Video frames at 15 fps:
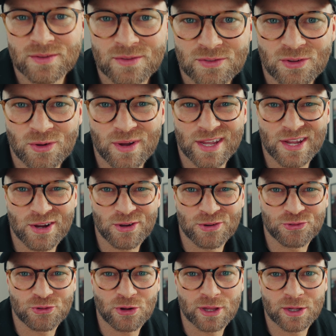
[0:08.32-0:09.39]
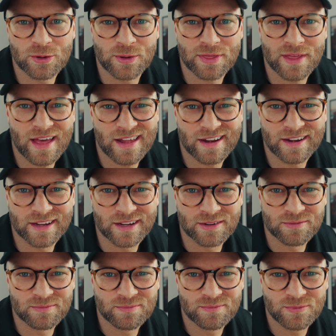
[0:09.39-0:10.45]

So I hear you're struggling with editing.